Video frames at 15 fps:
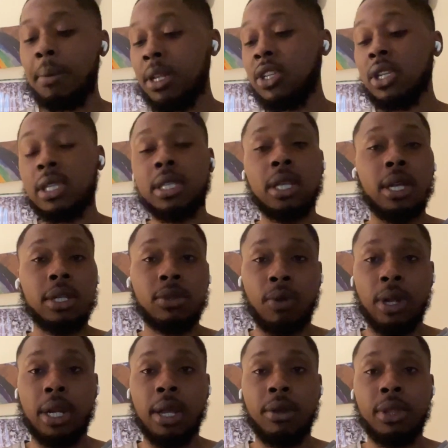It just sucks
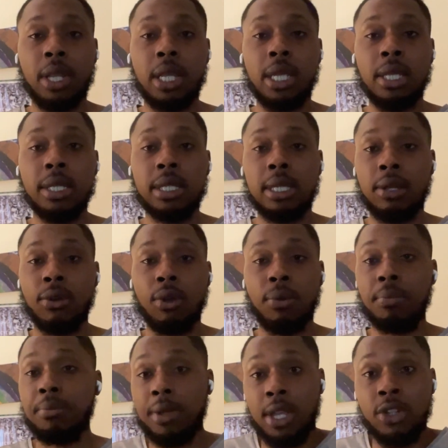right now that he's,
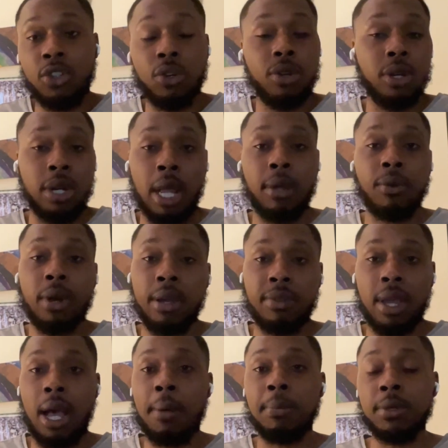injured and not going to have
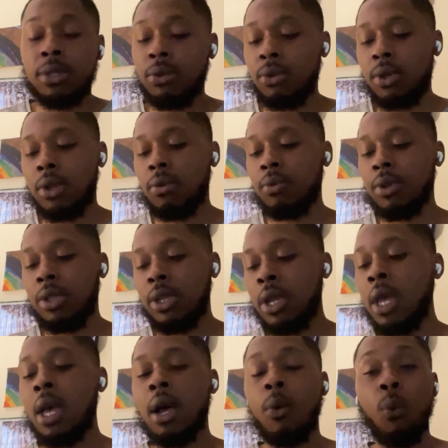that opportunity to really
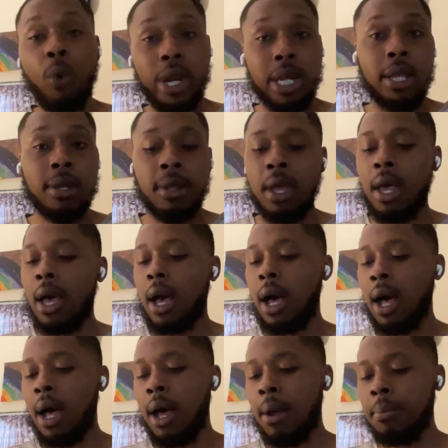win it.
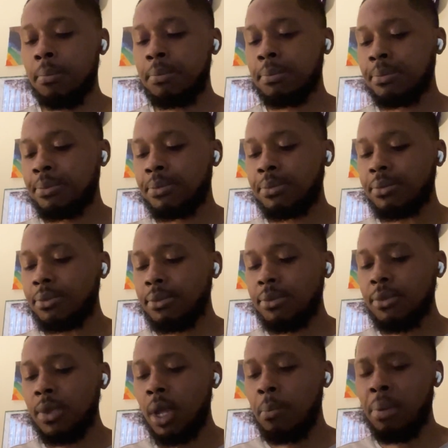
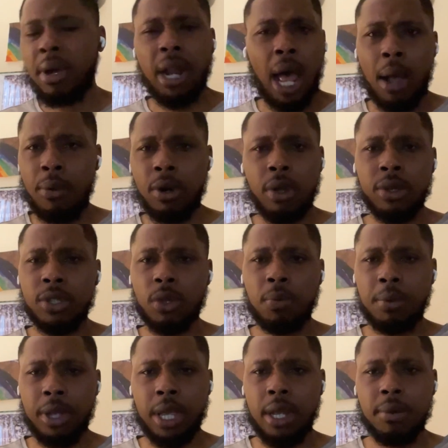But I would also,
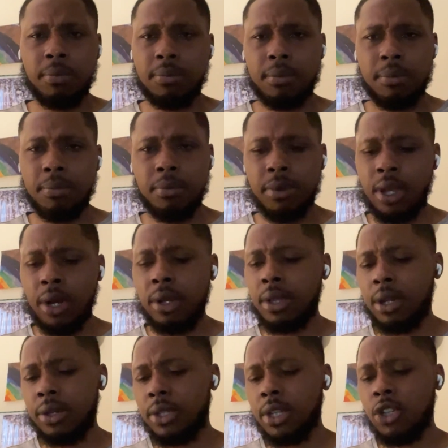again,
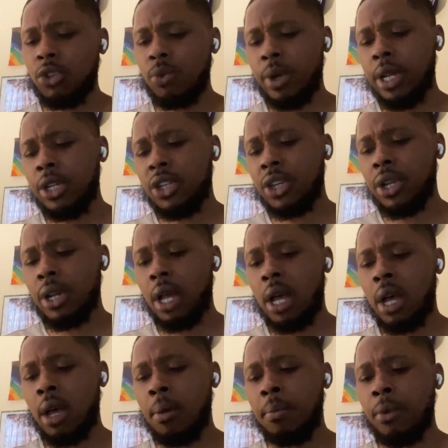their situation
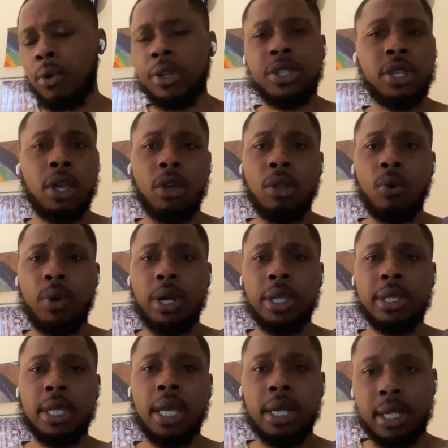on a scale of 1 to
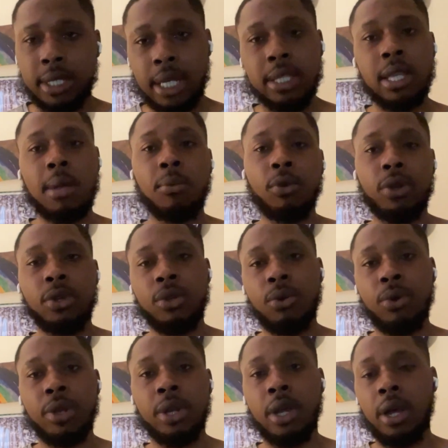10, because that's how I'm going to
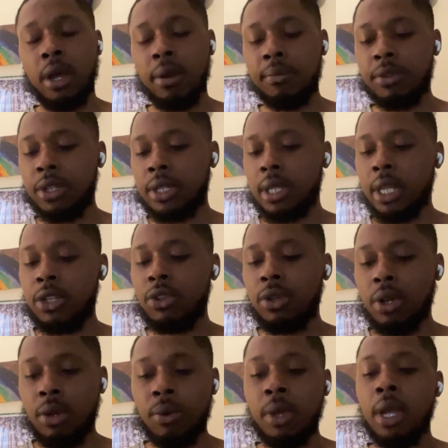do it, just to let you
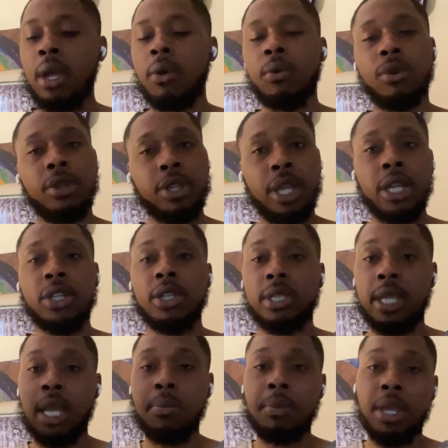know, we're going to gauge it,
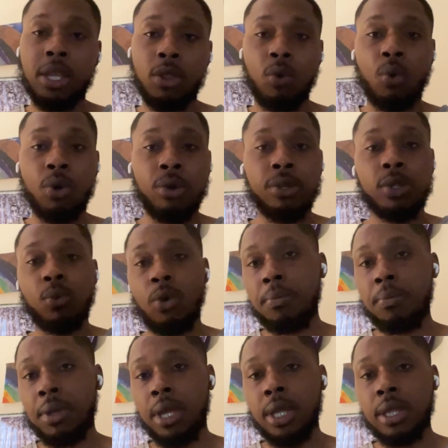10 being the worst,
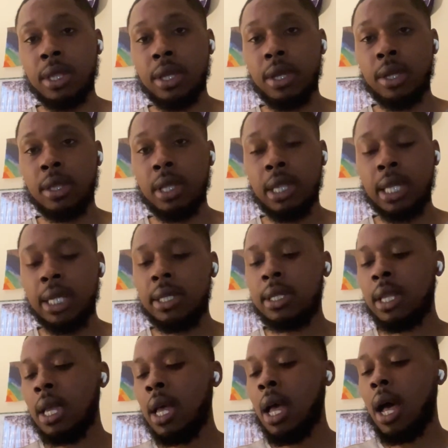being the
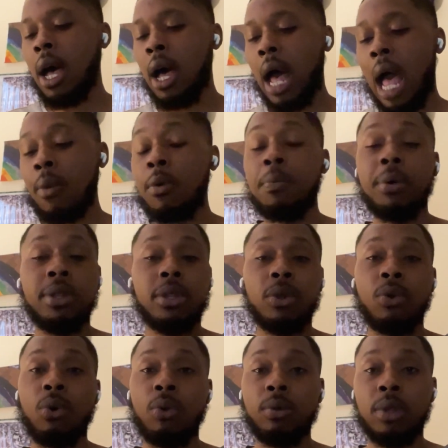least. I would put the
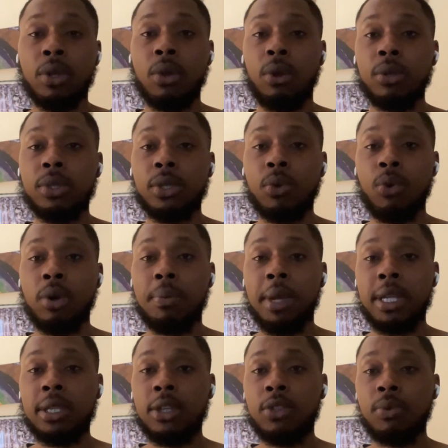Colts
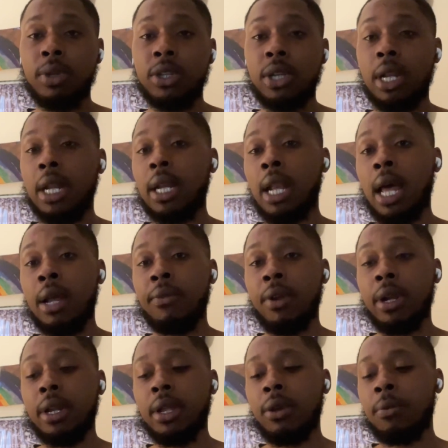quarterback situation at a 9
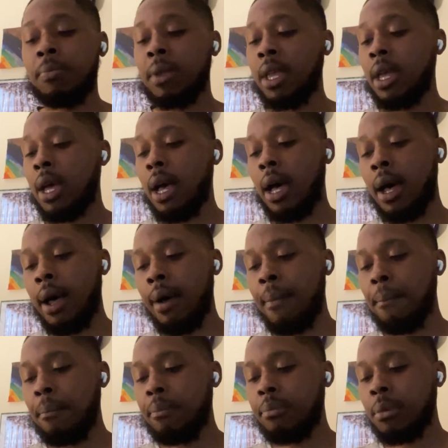right now.
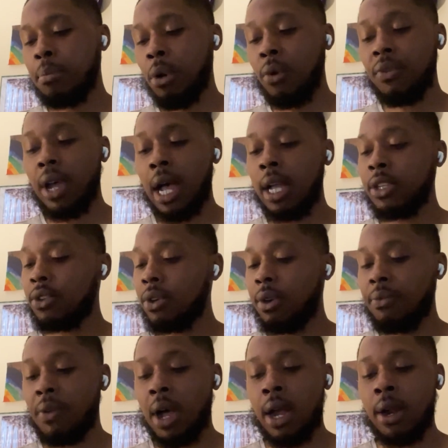Both guys are under
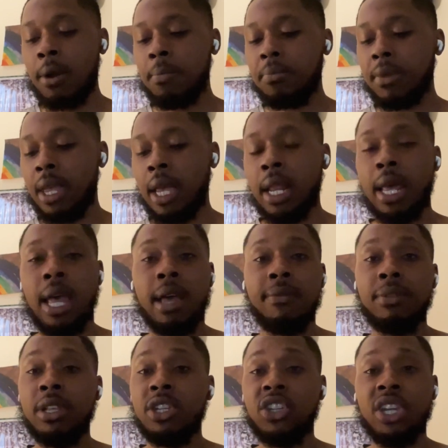fire and have
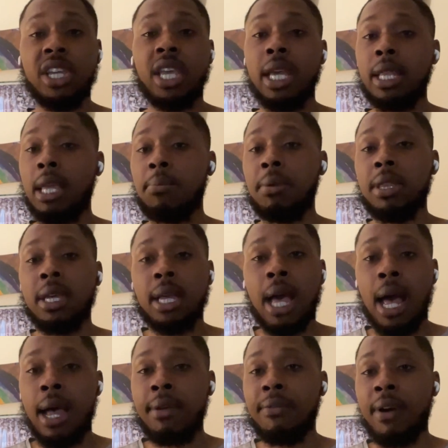legit can they be the
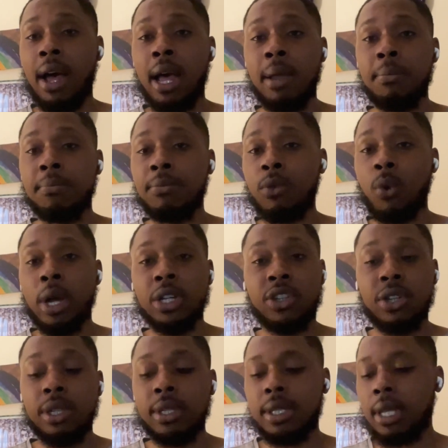guy vibe
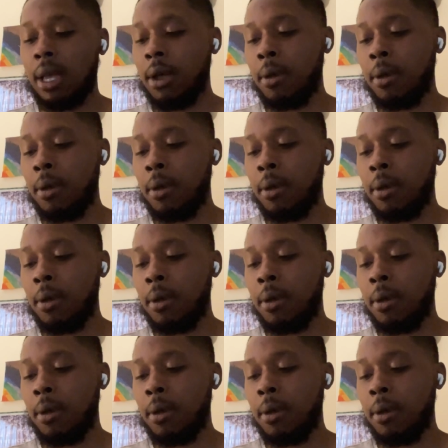questions.